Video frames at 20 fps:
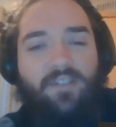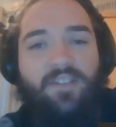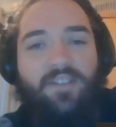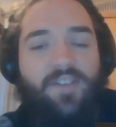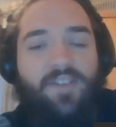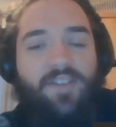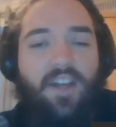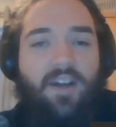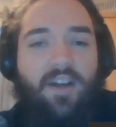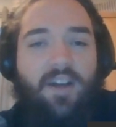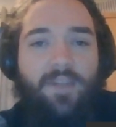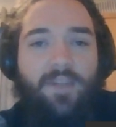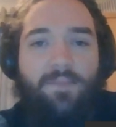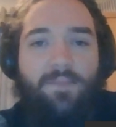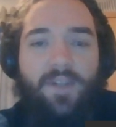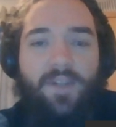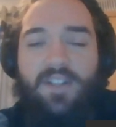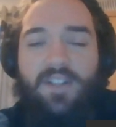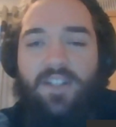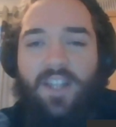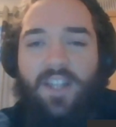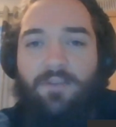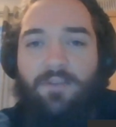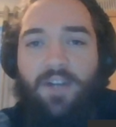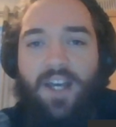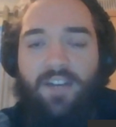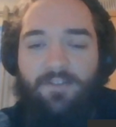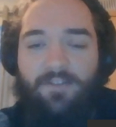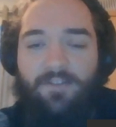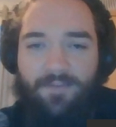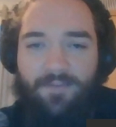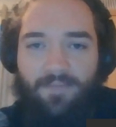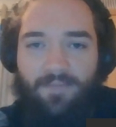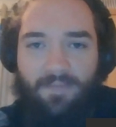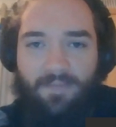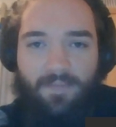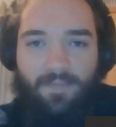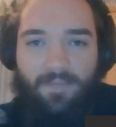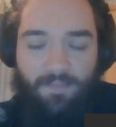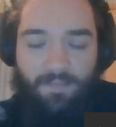In fact, I mean, Burnley don't have
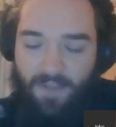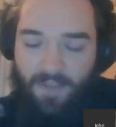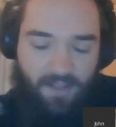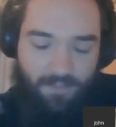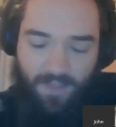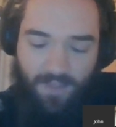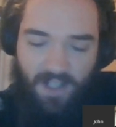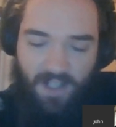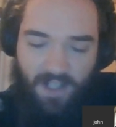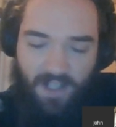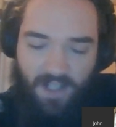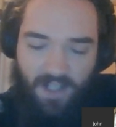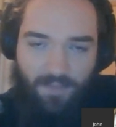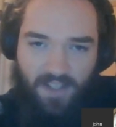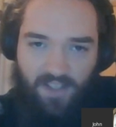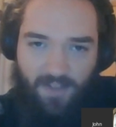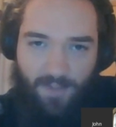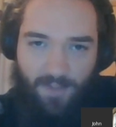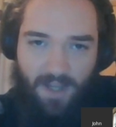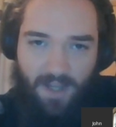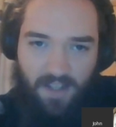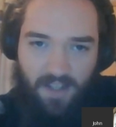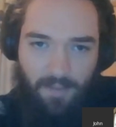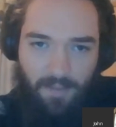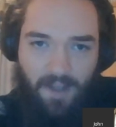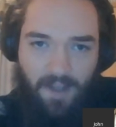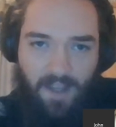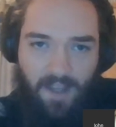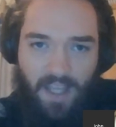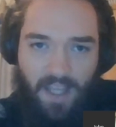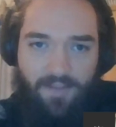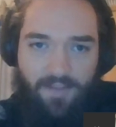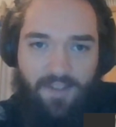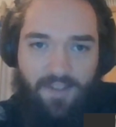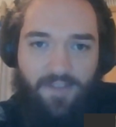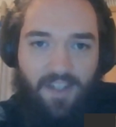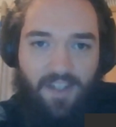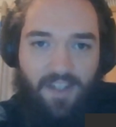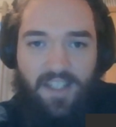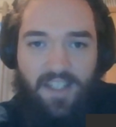much money to spend, but even
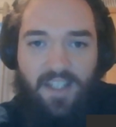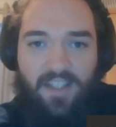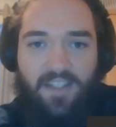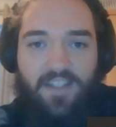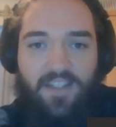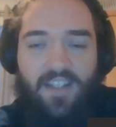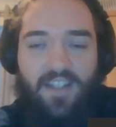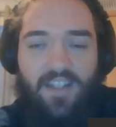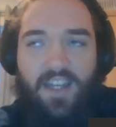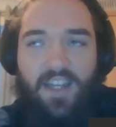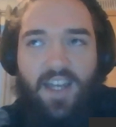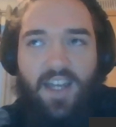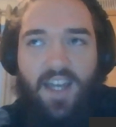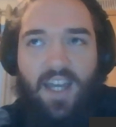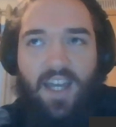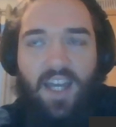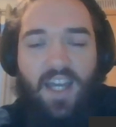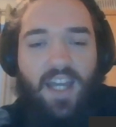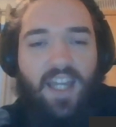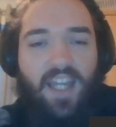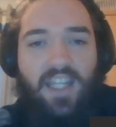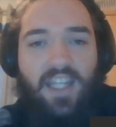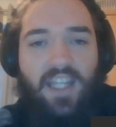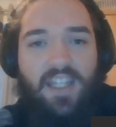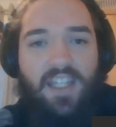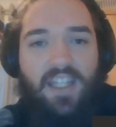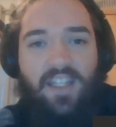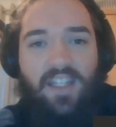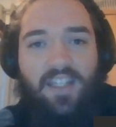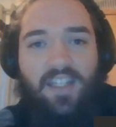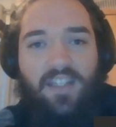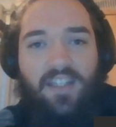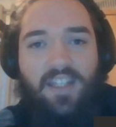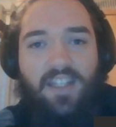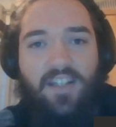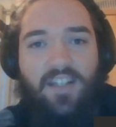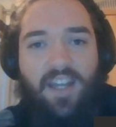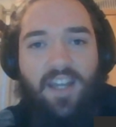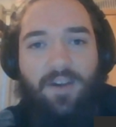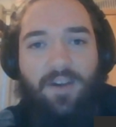if they did, he
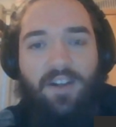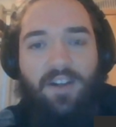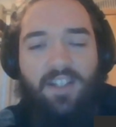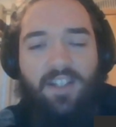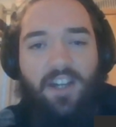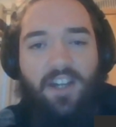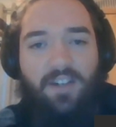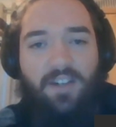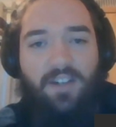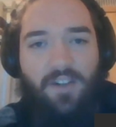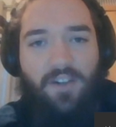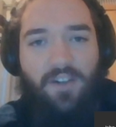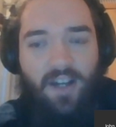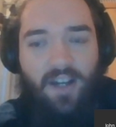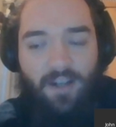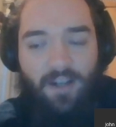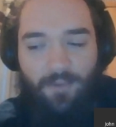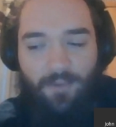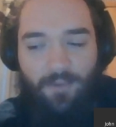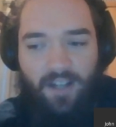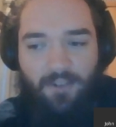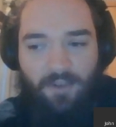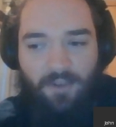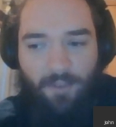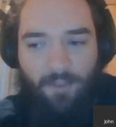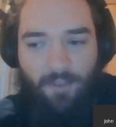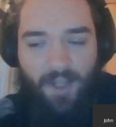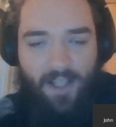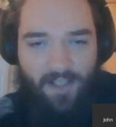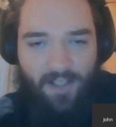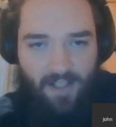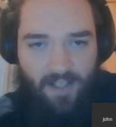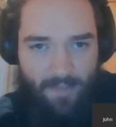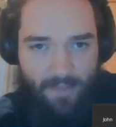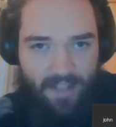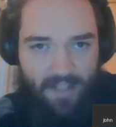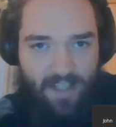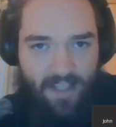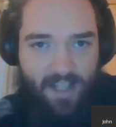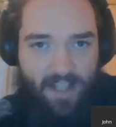didn't go out. He went out and got players like
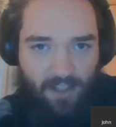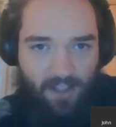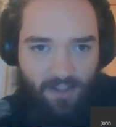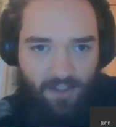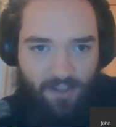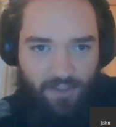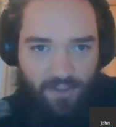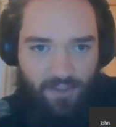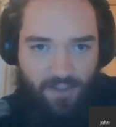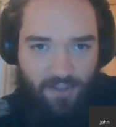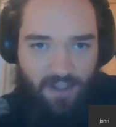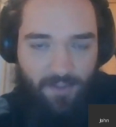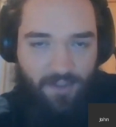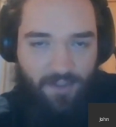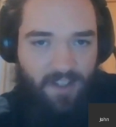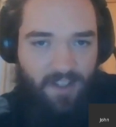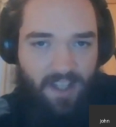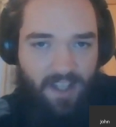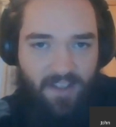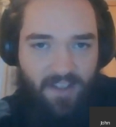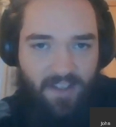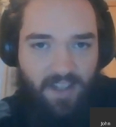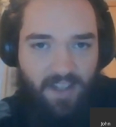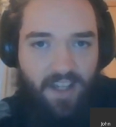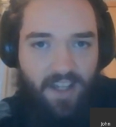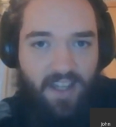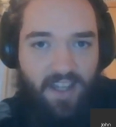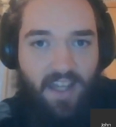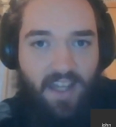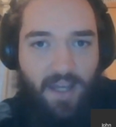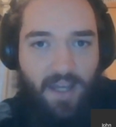Matt Taylor, who you saw come on at the end there.